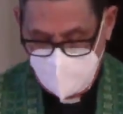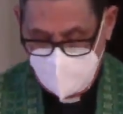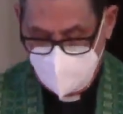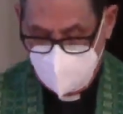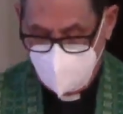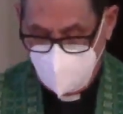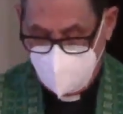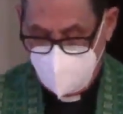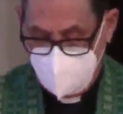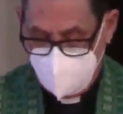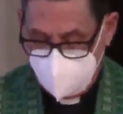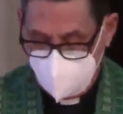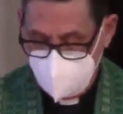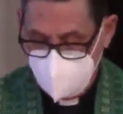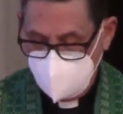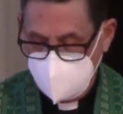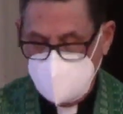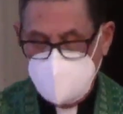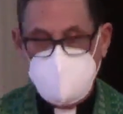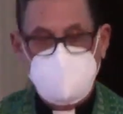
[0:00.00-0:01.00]
And wherever
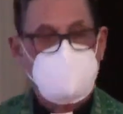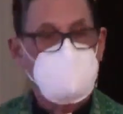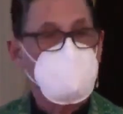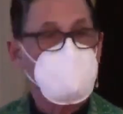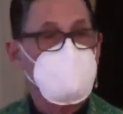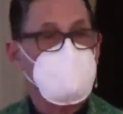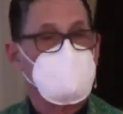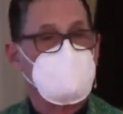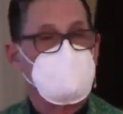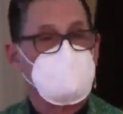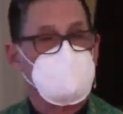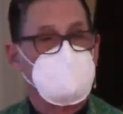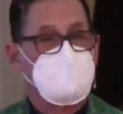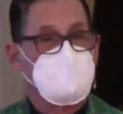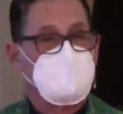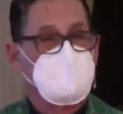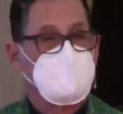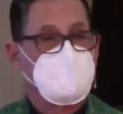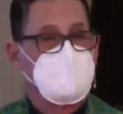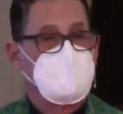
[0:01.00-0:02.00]
you lead us,
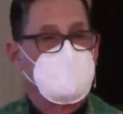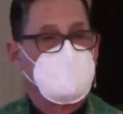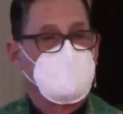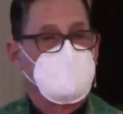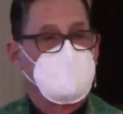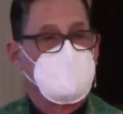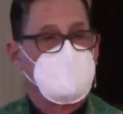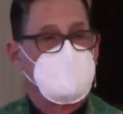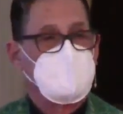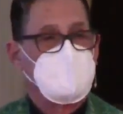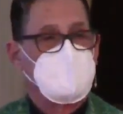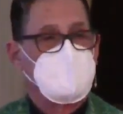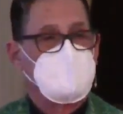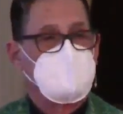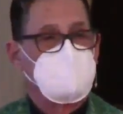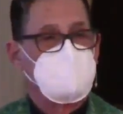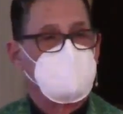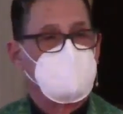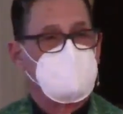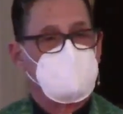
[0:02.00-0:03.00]

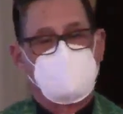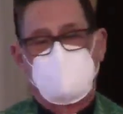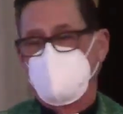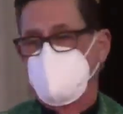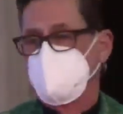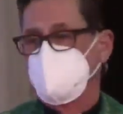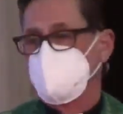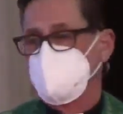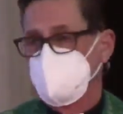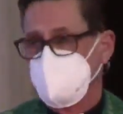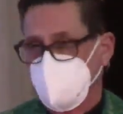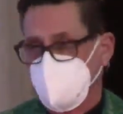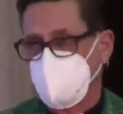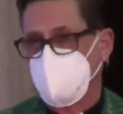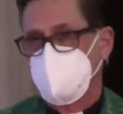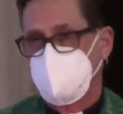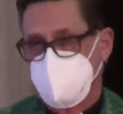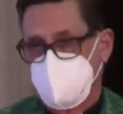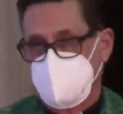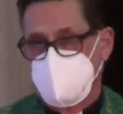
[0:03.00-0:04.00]
dear Lord, go
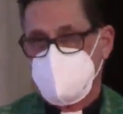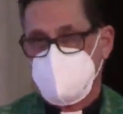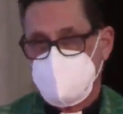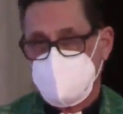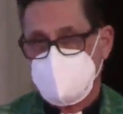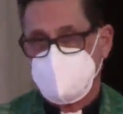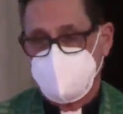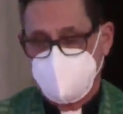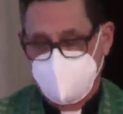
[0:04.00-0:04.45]
with us.